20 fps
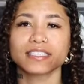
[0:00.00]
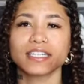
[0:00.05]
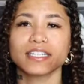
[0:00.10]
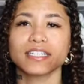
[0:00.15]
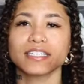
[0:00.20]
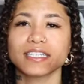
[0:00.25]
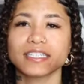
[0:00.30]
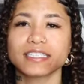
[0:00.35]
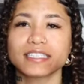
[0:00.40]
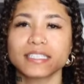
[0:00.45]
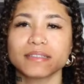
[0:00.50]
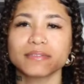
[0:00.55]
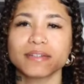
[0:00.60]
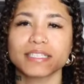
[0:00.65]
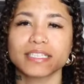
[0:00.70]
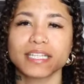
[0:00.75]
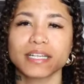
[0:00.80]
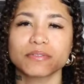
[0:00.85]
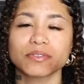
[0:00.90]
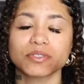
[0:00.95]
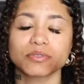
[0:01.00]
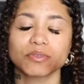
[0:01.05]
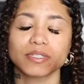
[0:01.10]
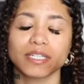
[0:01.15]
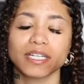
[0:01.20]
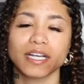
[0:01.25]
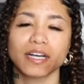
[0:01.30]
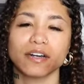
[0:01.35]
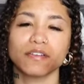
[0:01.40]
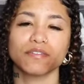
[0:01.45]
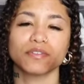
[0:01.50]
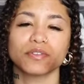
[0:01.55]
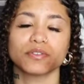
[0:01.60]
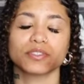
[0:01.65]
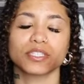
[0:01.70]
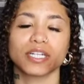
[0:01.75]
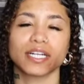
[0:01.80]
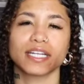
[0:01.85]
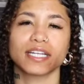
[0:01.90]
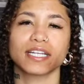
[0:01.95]
there, they seemed like they was really helpful
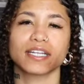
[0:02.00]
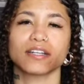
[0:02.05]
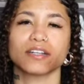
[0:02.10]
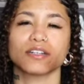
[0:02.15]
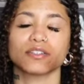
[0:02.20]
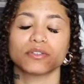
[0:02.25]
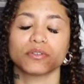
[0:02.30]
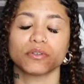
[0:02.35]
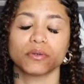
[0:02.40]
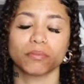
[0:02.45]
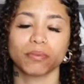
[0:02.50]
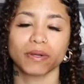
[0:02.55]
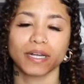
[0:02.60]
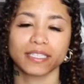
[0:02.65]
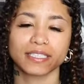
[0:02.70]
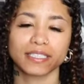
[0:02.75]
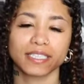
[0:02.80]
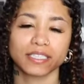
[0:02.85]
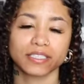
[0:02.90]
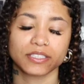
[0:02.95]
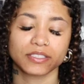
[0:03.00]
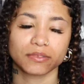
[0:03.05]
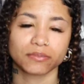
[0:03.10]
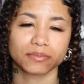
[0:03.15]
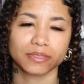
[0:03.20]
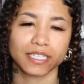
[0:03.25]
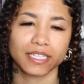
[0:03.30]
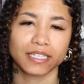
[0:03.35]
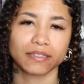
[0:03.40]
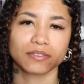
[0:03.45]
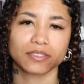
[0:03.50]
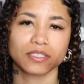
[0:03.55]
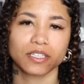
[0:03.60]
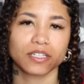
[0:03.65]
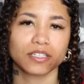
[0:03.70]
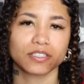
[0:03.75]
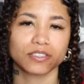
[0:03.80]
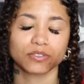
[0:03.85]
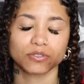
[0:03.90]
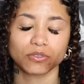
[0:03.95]
trying to get her through the process. You know what I'm saying? They was
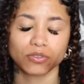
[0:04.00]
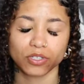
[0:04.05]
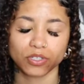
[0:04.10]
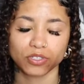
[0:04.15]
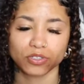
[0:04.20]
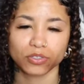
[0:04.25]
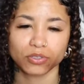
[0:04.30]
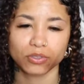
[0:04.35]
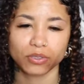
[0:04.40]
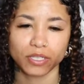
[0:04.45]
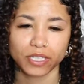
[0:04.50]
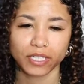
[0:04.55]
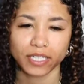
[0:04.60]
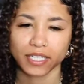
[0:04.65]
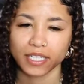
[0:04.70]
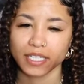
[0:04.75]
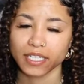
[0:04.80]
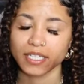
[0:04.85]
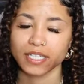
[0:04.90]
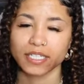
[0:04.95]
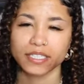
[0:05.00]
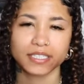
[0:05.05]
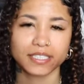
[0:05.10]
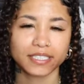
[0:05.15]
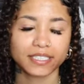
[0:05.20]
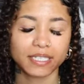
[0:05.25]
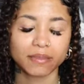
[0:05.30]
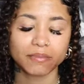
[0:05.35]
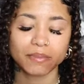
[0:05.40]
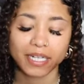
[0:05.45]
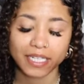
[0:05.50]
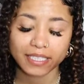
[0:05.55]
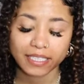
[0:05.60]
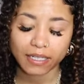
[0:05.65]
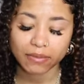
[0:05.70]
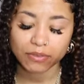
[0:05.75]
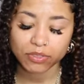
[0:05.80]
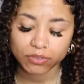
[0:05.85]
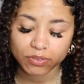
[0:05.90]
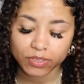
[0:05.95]
talking to her through it. Just seeming like
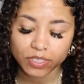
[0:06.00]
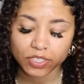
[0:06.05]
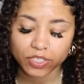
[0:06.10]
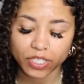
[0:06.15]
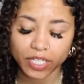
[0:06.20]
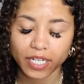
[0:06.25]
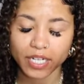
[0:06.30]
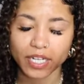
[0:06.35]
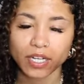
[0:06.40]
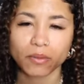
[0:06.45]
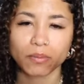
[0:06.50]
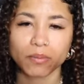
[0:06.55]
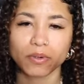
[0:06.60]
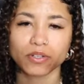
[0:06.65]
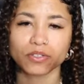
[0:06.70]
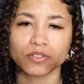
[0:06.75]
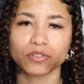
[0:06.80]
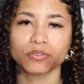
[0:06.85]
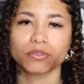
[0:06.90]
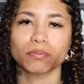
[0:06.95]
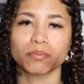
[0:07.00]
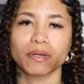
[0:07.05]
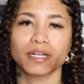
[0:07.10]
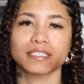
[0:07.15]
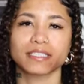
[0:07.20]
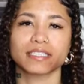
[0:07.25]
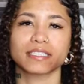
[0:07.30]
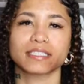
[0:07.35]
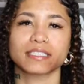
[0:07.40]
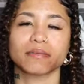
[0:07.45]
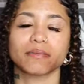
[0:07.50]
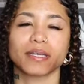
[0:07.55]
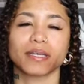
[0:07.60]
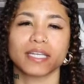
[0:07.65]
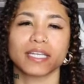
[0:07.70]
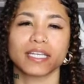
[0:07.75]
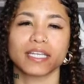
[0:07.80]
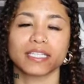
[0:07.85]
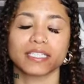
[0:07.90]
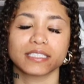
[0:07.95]
they was really trying to help her through the process and
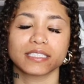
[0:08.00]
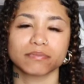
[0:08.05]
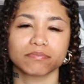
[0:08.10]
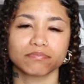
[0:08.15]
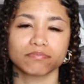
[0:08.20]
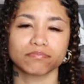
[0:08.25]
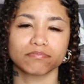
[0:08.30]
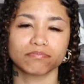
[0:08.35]
make it as